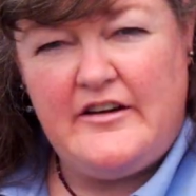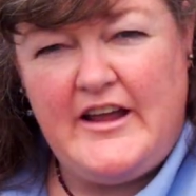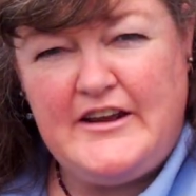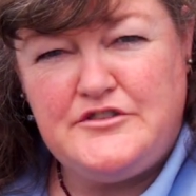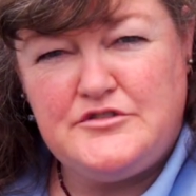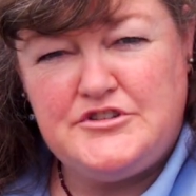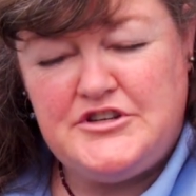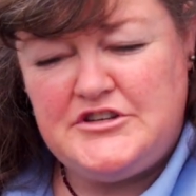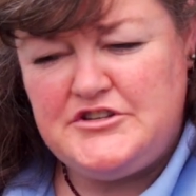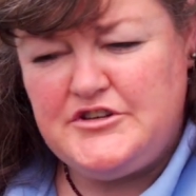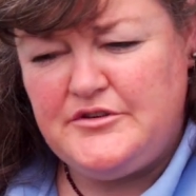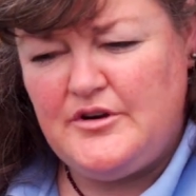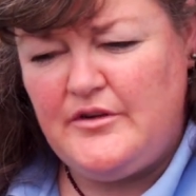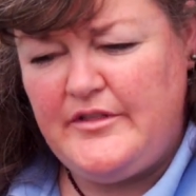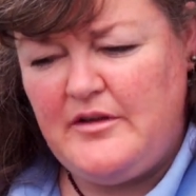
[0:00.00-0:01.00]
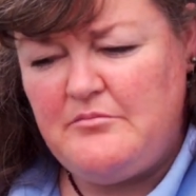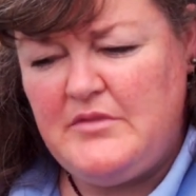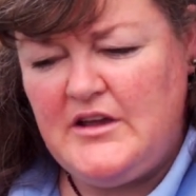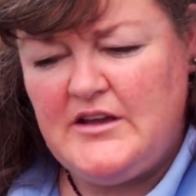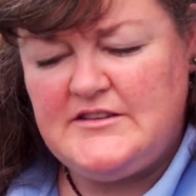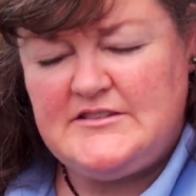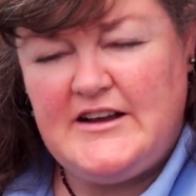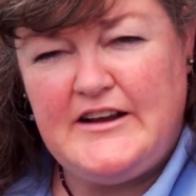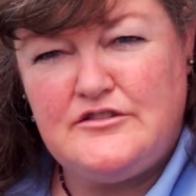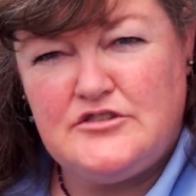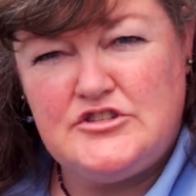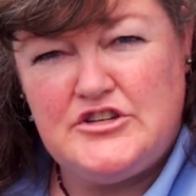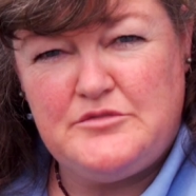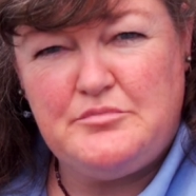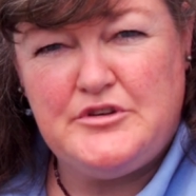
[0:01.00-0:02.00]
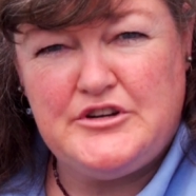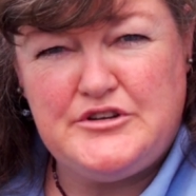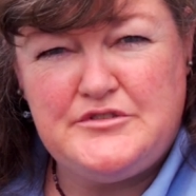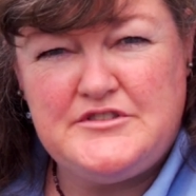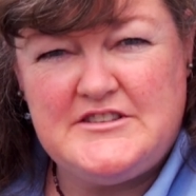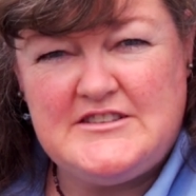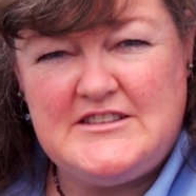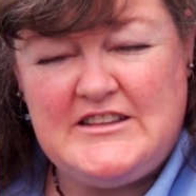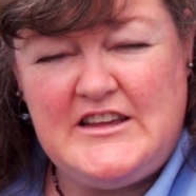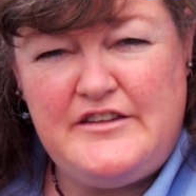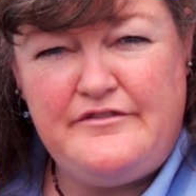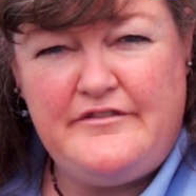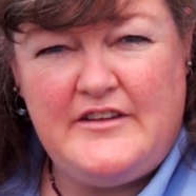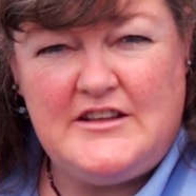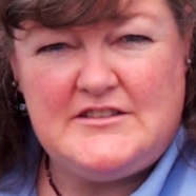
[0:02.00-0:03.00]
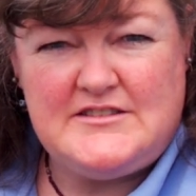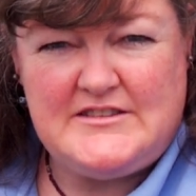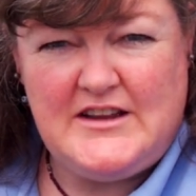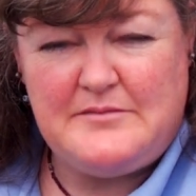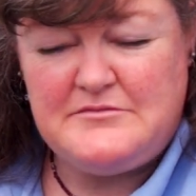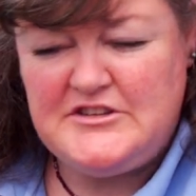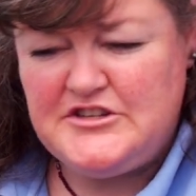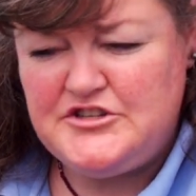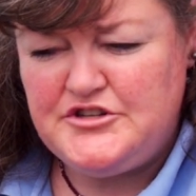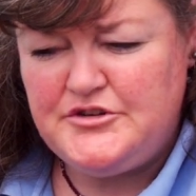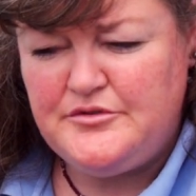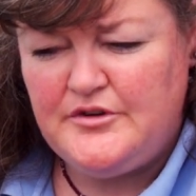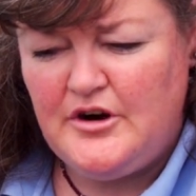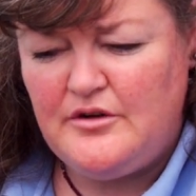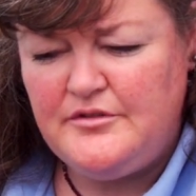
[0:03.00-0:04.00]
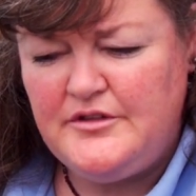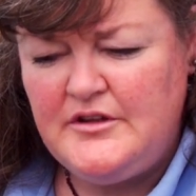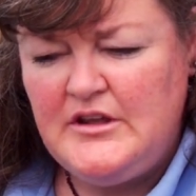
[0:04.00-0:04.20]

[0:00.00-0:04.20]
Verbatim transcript: of nitrogen to grow them because nitrogen produces leaf and stem tissue growth.